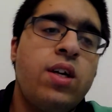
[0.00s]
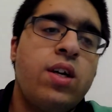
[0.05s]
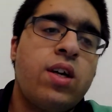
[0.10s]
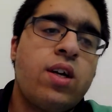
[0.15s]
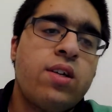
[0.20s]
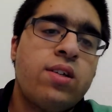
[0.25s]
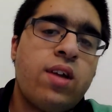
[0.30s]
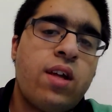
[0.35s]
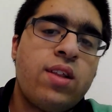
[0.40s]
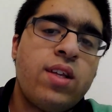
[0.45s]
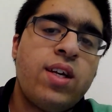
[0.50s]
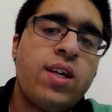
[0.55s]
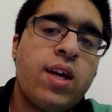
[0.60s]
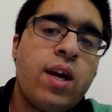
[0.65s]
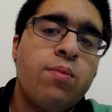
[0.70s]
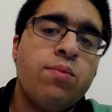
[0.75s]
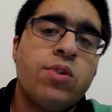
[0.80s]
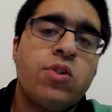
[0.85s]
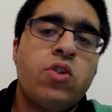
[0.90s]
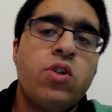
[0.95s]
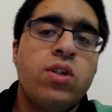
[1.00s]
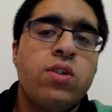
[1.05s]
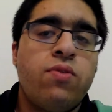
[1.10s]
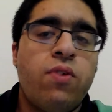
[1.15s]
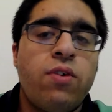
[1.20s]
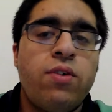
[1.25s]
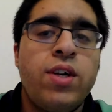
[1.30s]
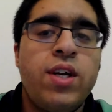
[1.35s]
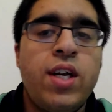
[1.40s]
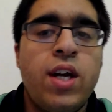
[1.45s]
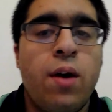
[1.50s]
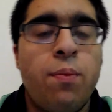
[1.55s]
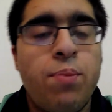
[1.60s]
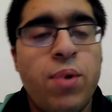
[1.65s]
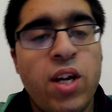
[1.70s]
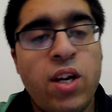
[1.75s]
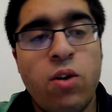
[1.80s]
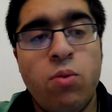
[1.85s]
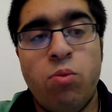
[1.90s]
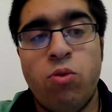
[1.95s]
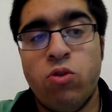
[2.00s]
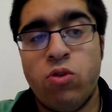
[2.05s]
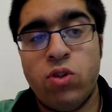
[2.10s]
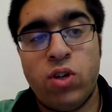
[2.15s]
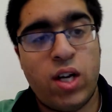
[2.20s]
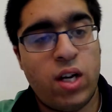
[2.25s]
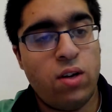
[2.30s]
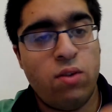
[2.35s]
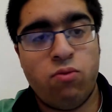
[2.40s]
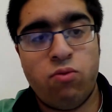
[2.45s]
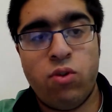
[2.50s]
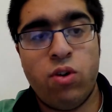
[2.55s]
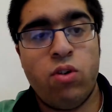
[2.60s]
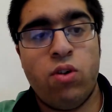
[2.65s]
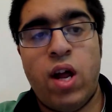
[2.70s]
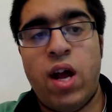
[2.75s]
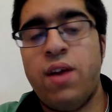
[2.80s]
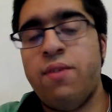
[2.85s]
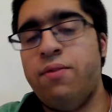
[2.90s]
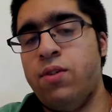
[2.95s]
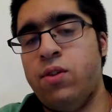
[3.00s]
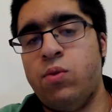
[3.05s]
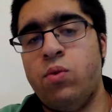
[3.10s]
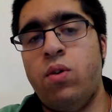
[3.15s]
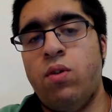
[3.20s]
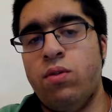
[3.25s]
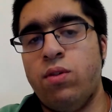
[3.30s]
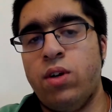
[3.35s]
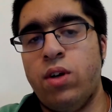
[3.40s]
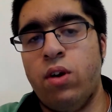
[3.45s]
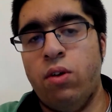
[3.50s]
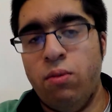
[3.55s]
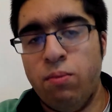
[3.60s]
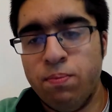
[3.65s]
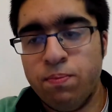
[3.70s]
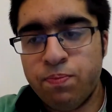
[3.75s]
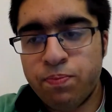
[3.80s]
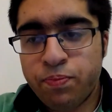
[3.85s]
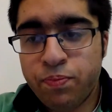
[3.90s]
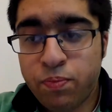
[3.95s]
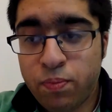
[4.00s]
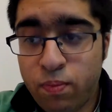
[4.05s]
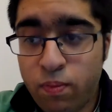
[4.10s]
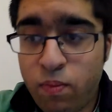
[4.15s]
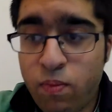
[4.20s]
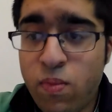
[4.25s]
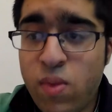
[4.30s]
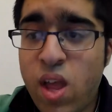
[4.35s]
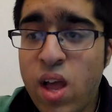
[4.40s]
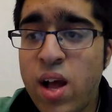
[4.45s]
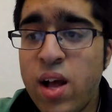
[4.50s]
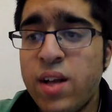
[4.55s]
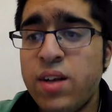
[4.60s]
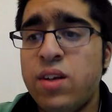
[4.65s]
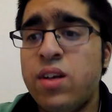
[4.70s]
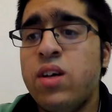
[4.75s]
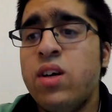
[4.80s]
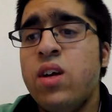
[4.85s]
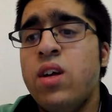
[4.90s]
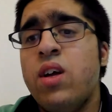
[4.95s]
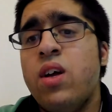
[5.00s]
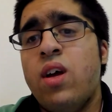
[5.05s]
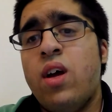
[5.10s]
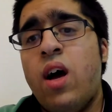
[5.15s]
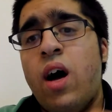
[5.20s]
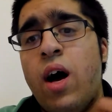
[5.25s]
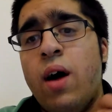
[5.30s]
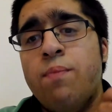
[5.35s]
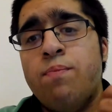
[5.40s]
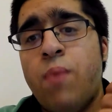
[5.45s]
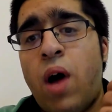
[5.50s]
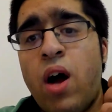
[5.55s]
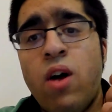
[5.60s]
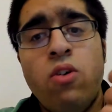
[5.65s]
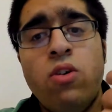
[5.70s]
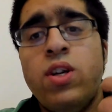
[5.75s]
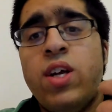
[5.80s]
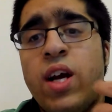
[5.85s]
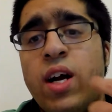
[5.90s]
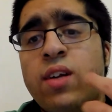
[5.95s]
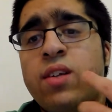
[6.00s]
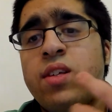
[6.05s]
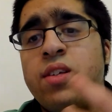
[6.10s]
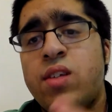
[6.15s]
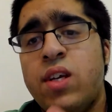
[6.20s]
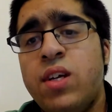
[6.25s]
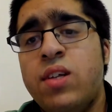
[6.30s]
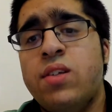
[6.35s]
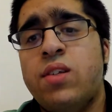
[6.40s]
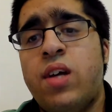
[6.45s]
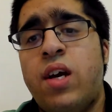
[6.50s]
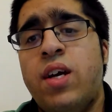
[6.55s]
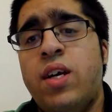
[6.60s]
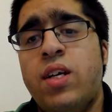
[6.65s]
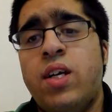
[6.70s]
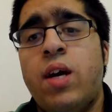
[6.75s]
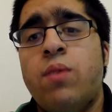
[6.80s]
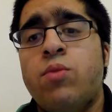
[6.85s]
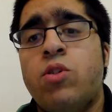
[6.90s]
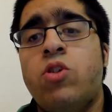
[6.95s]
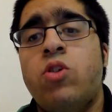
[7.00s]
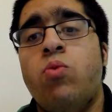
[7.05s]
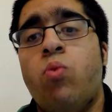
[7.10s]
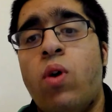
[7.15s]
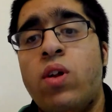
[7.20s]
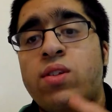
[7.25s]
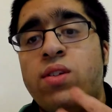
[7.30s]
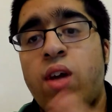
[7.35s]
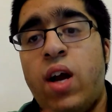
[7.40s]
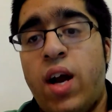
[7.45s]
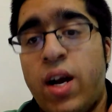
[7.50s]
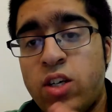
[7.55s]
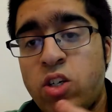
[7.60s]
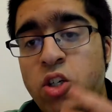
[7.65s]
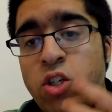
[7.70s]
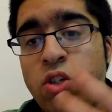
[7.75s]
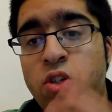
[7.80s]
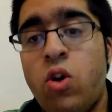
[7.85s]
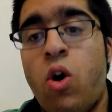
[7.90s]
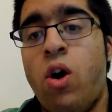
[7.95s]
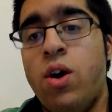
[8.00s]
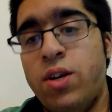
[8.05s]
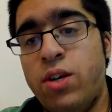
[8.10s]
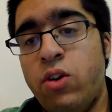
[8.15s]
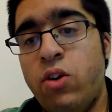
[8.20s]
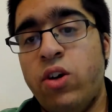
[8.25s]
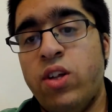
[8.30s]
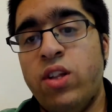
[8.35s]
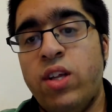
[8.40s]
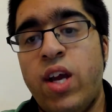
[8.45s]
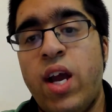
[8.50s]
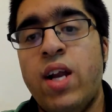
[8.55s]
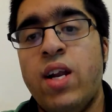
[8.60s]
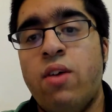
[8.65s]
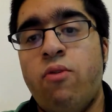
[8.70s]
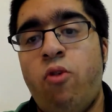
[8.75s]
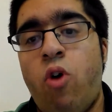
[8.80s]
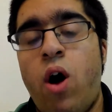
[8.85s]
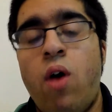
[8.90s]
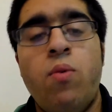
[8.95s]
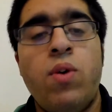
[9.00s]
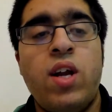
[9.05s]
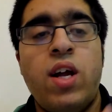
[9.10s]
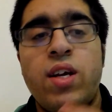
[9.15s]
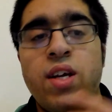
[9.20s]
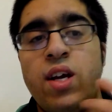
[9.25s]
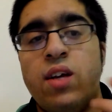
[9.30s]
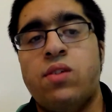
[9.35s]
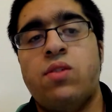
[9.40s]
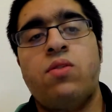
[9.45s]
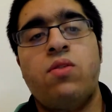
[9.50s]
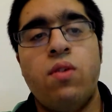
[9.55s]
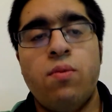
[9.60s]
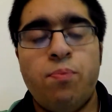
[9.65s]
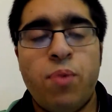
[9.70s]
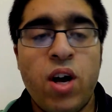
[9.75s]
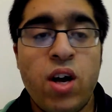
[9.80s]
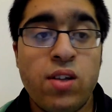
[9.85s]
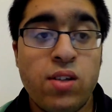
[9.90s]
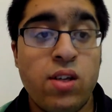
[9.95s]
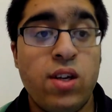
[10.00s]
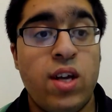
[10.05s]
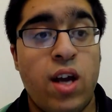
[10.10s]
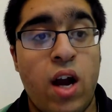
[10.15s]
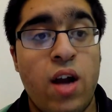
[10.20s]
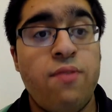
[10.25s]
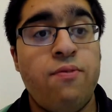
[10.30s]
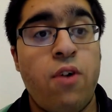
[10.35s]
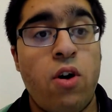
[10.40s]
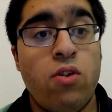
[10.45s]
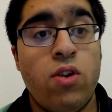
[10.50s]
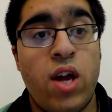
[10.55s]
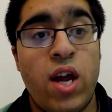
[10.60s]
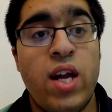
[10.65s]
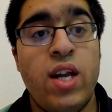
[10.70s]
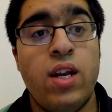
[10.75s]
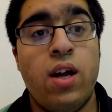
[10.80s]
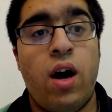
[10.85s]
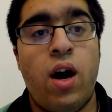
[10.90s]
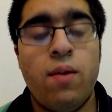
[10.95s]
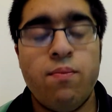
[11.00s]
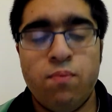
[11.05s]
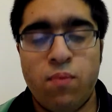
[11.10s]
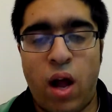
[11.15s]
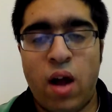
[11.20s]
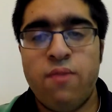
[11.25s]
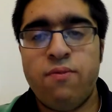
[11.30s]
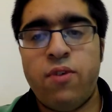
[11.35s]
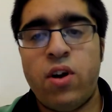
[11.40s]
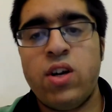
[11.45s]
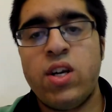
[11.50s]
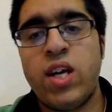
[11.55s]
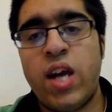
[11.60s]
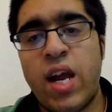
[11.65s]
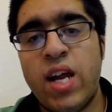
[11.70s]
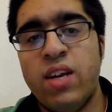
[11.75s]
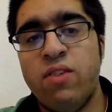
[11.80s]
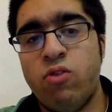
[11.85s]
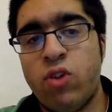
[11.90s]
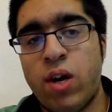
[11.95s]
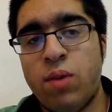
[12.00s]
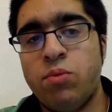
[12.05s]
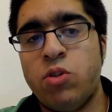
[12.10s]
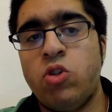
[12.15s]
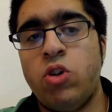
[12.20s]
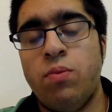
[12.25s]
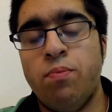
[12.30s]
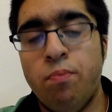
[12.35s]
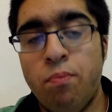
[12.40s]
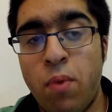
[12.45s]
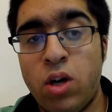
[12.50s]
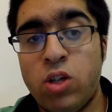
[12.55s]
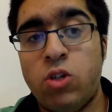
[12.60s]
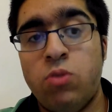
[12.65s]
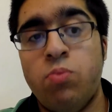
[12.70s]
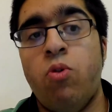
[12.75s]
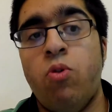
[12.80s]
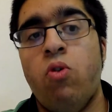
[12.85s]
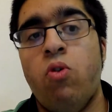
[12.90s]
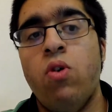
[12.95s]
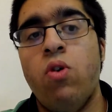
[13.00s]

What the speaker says: I think chemistry is very applicable to kind of real life as well, And I only had this insight in chemistry once I actually started doing the A-level. I'm like, yes, personally, I'm finding A-level chemistry much more